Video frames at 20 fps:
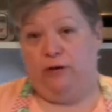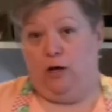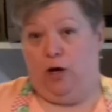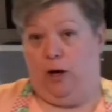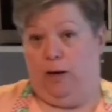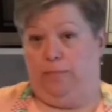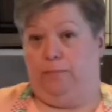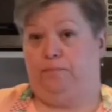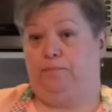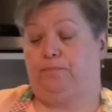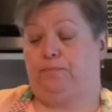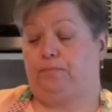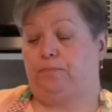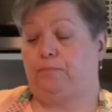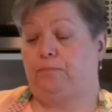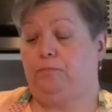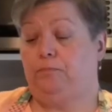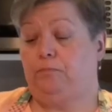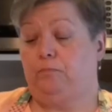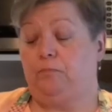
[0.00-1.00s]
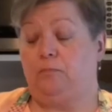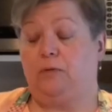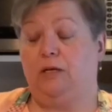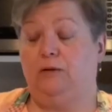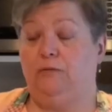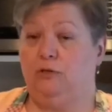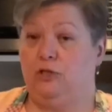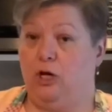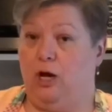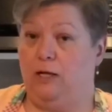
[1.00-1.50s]
cup
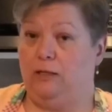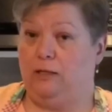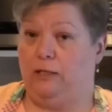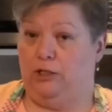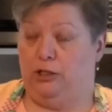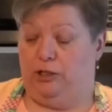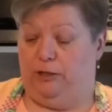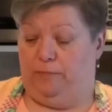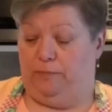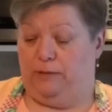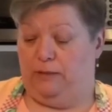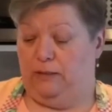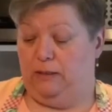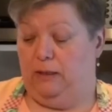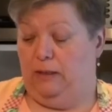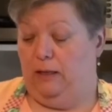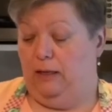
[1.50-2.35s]
of chocolate chips.